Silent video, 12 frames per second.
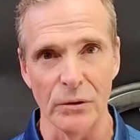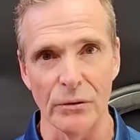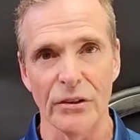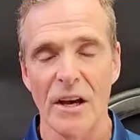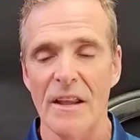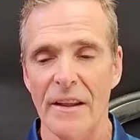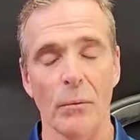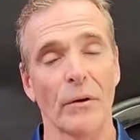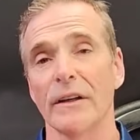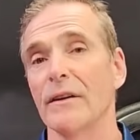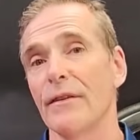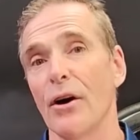wheels, they
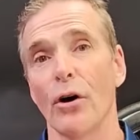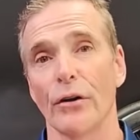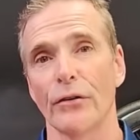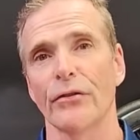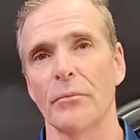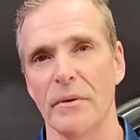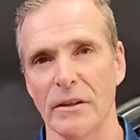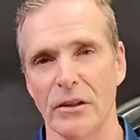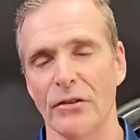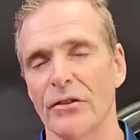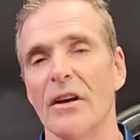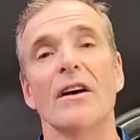want to give their honest
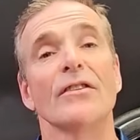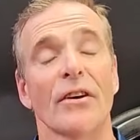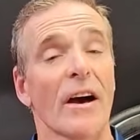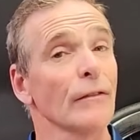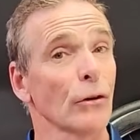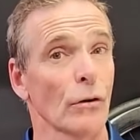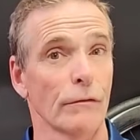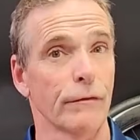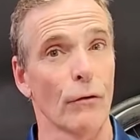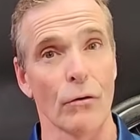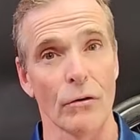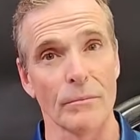opinions. So have a look at
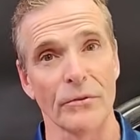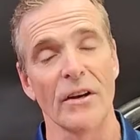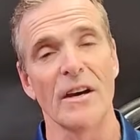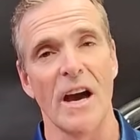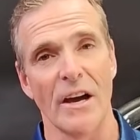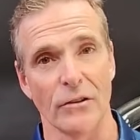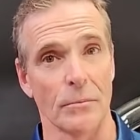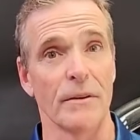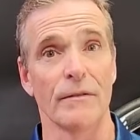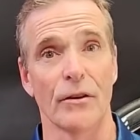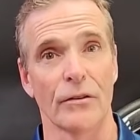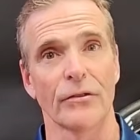forums and you'll
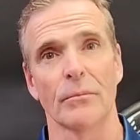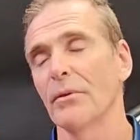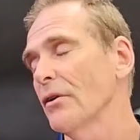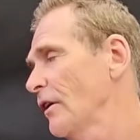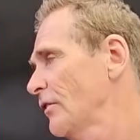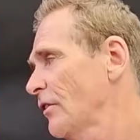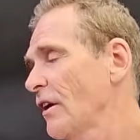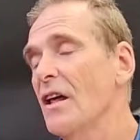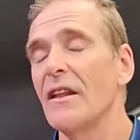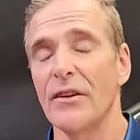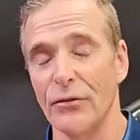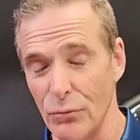be very surprised.
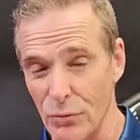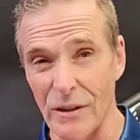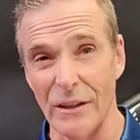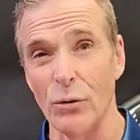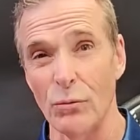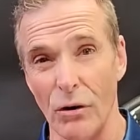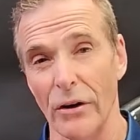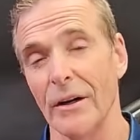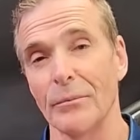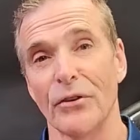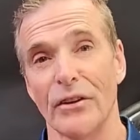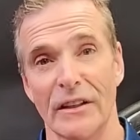There's really good
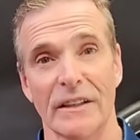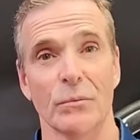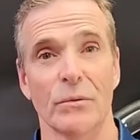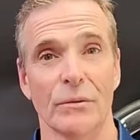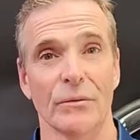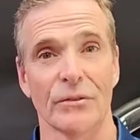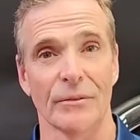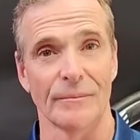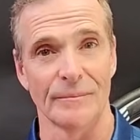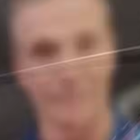write-ups on Elite wheels.